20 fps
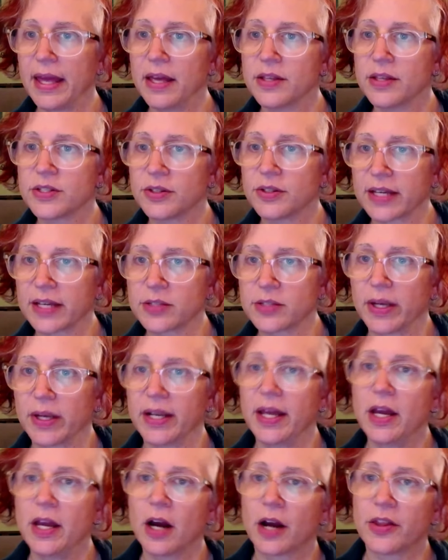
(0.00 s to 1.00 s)
So next one,
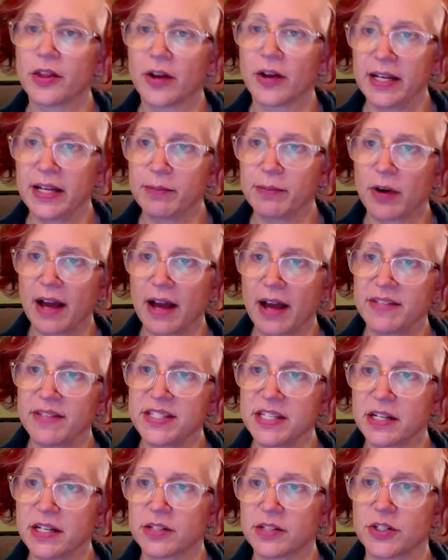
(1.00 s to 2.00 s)
are there any
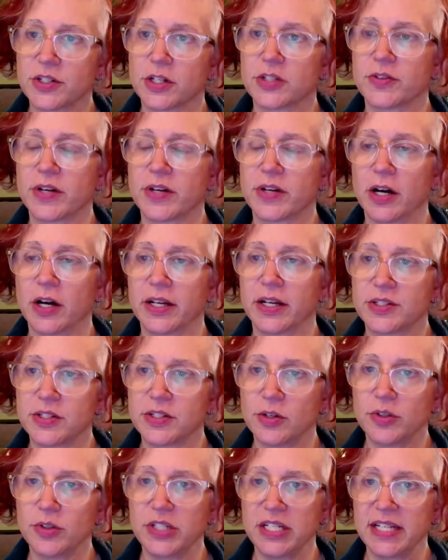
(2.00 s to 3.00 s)
privacy concerns regarding
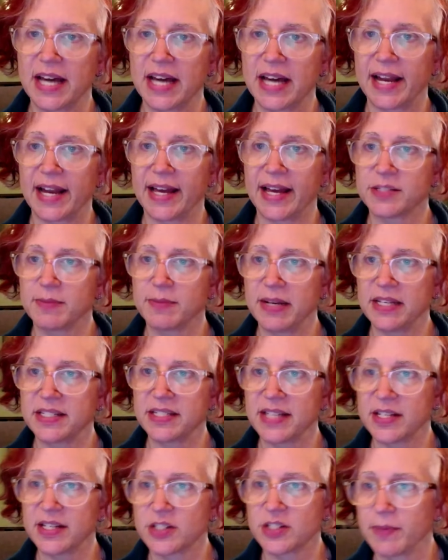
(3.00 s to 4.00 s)
SOGI data as many
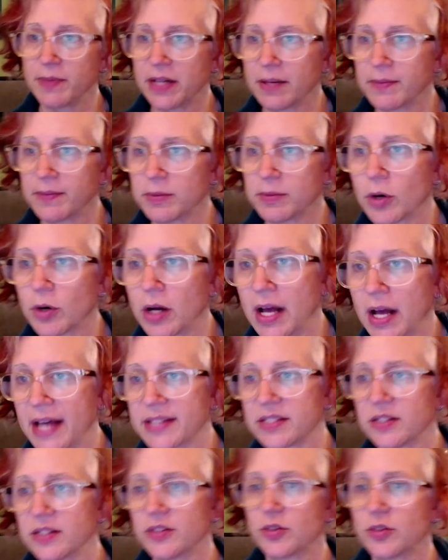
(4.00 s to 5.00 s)
states are becoming more
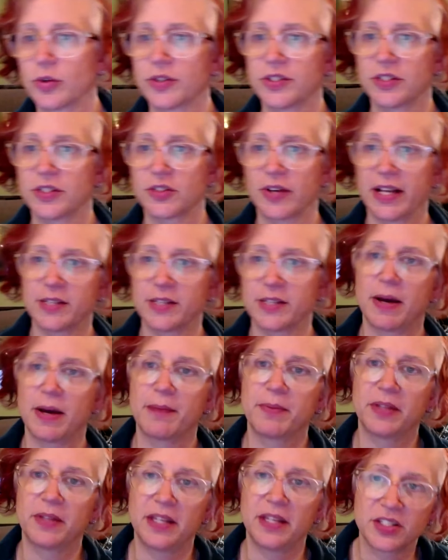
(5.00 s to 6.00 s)
hostile towards the trans
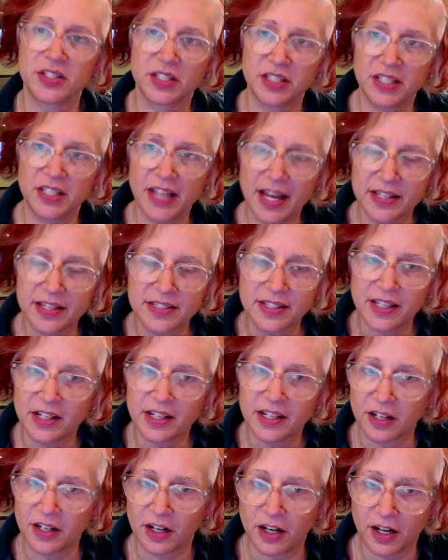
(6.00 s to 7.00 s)
population? Yes,
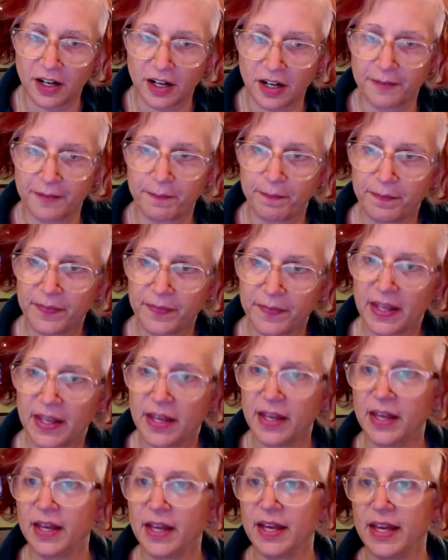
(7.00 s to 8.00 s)
there are.
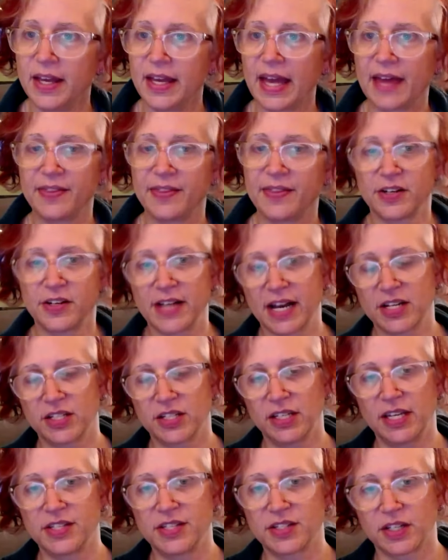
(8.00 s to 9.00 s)
And there
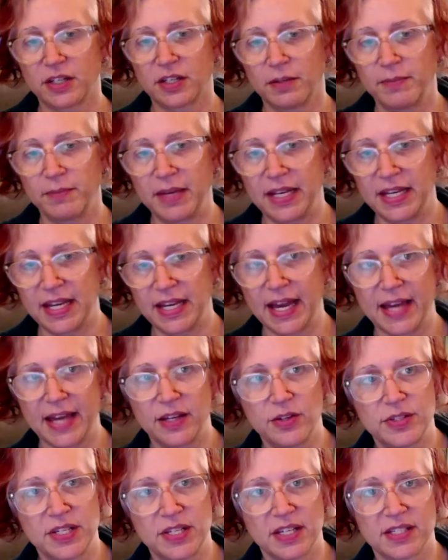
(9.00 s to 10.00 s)
actually is a committee at
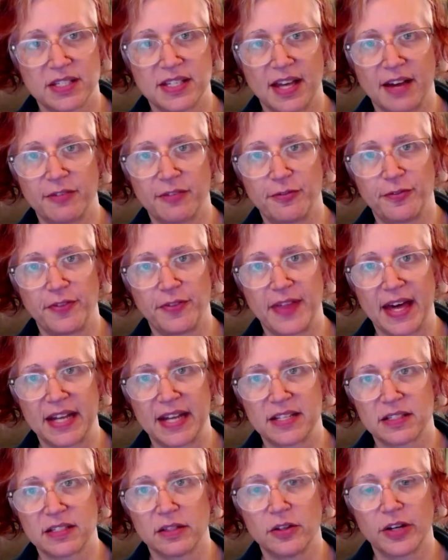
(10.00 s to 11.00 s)
UCSF that
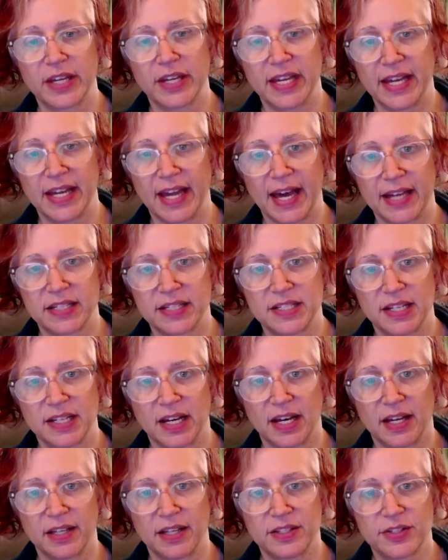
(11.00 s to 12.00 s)
is looking at
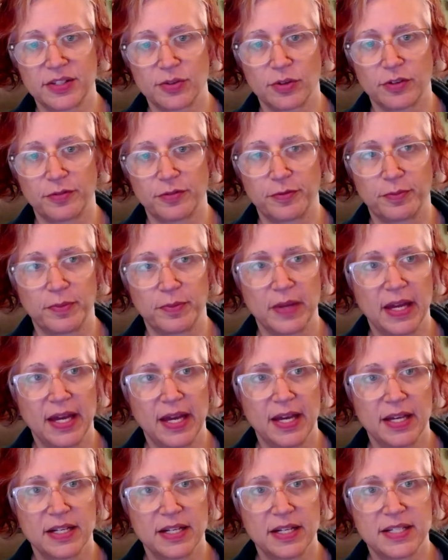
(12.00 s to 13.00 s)
uh, sort of
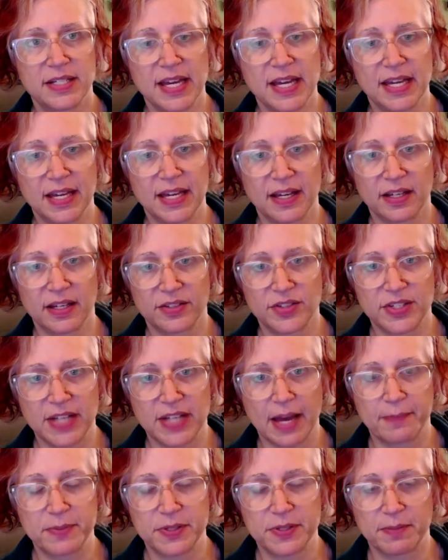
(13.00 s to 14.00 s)
taking
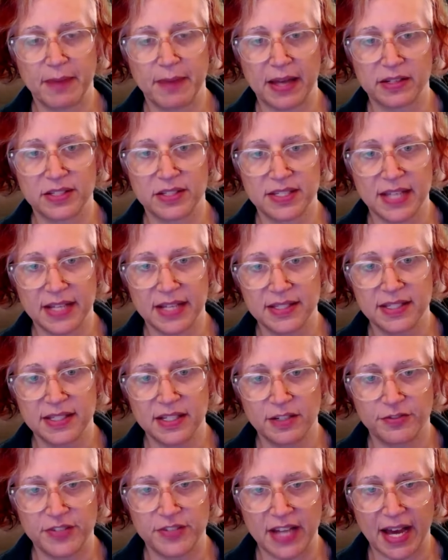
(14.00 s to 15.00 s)
steps about
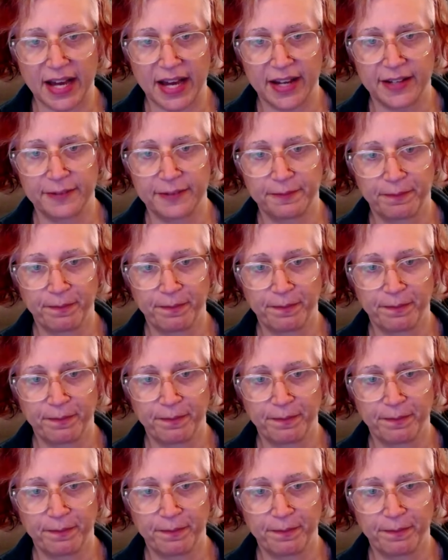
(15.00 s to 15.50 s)
sensitive data